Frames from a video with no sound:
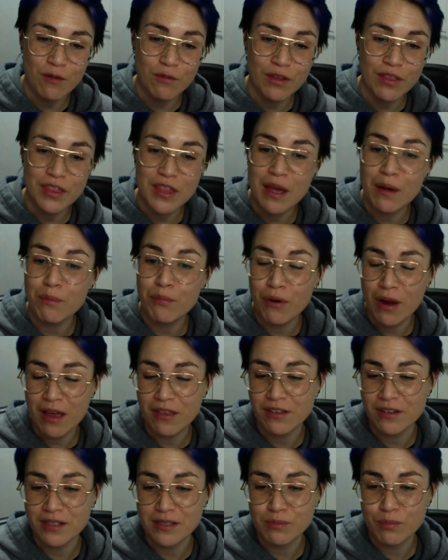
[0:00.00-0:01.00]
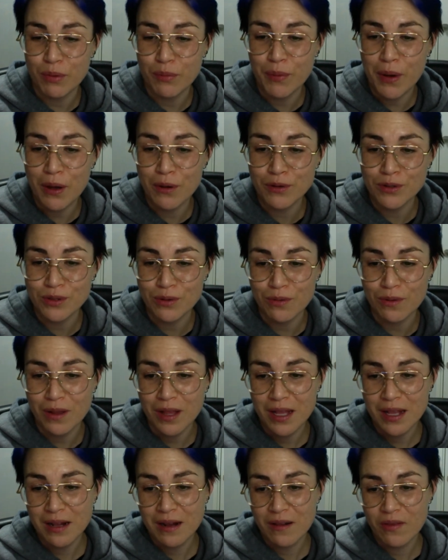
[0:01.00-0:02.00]
with their brother's proposal,
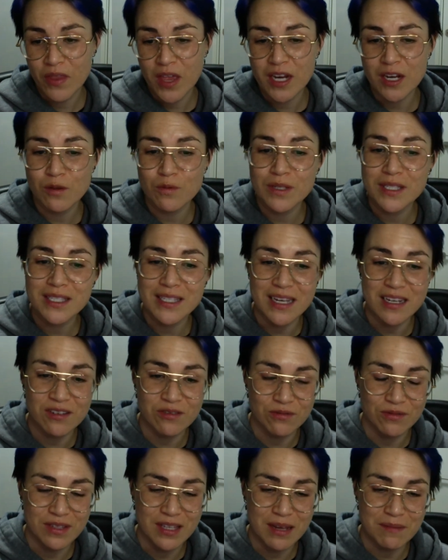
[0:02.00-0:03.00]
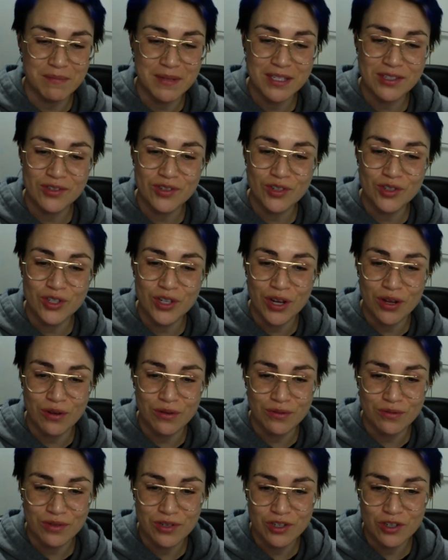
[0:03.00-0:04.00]
and it was settled that Mr.
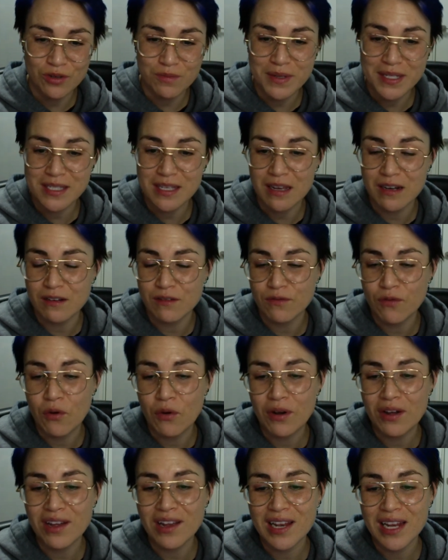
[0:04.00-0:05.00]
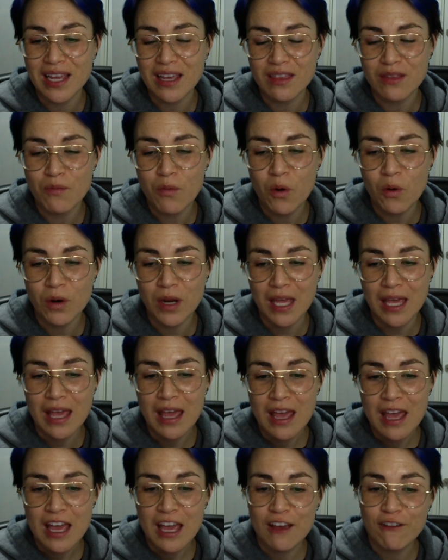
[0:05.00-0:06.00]
Jones should be sent for early in the morning,
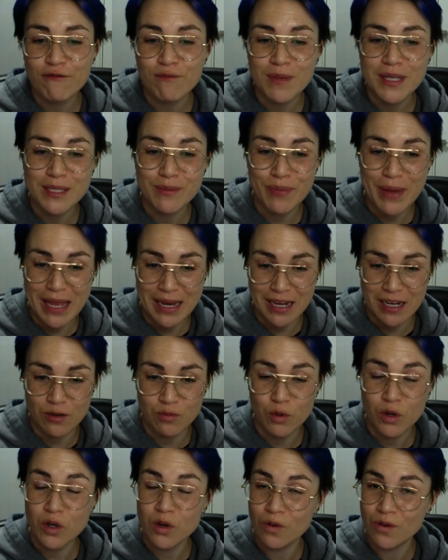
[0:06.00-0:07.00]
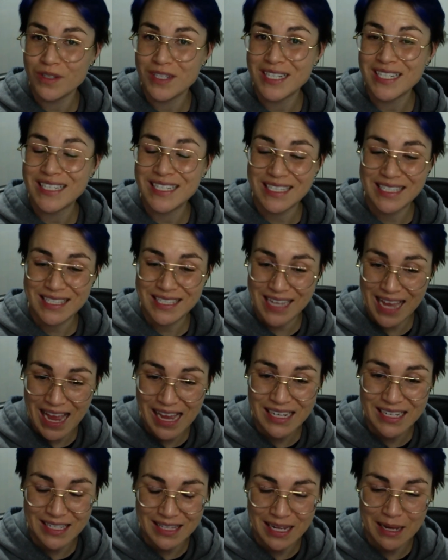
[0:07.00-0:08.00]
if Miss Bennet were not
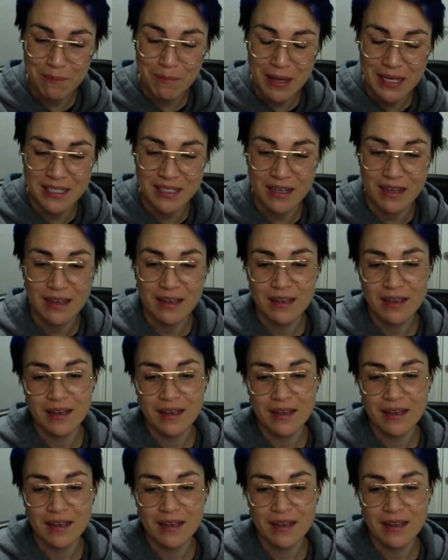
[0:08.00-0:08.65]
decidedly better.